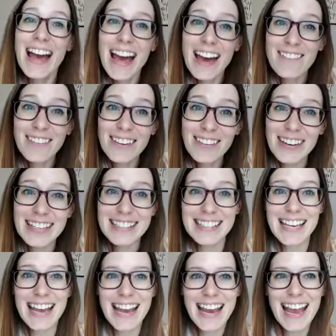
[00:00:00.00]
Have a great
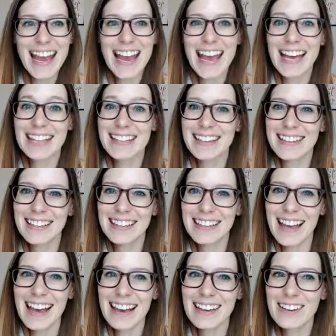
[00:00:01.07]
day and good
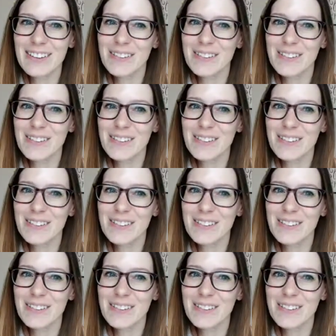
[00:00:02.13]
luck